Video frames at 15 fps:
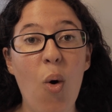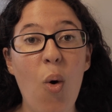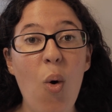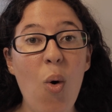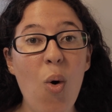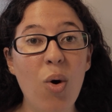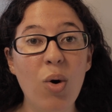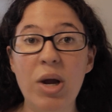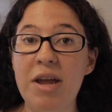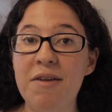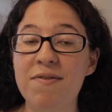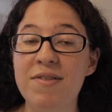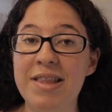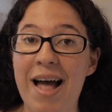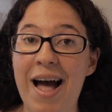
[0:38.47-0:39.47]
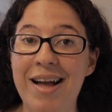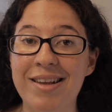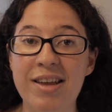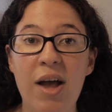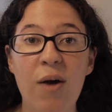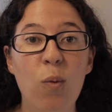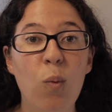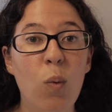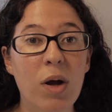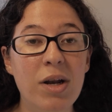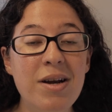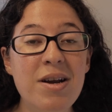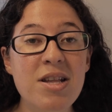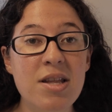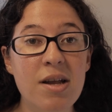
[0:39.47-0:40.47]
or if not, what
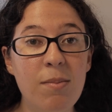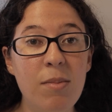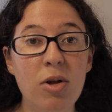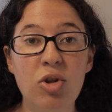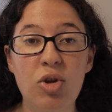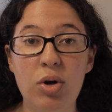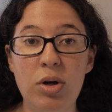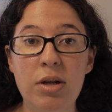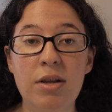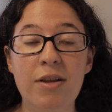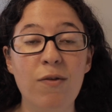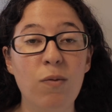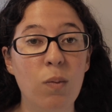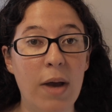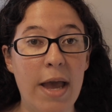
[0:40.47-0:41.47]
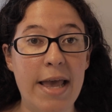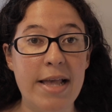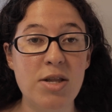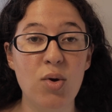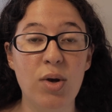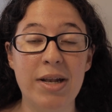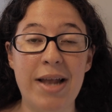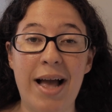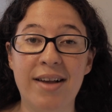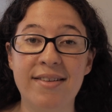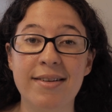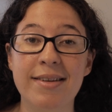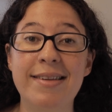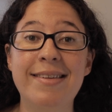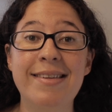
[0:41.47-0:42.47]
are some alternative ways you can
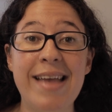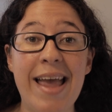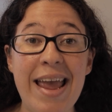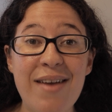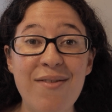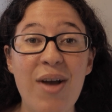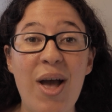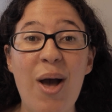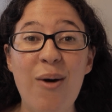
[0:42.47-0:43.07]
actually save